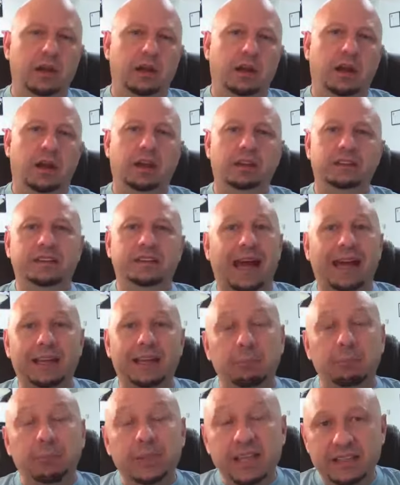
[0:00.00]
Uh,
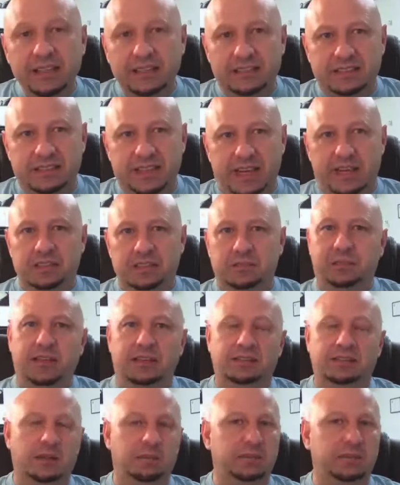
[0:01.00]
diabetes
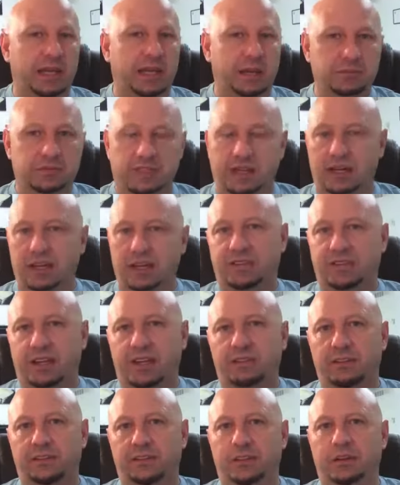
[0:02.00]
aspects. Sometimes they have to
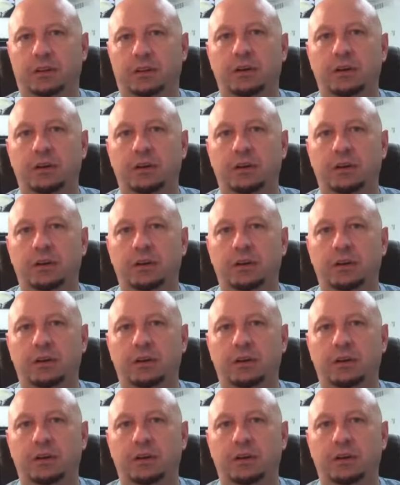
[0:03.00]
have, you know,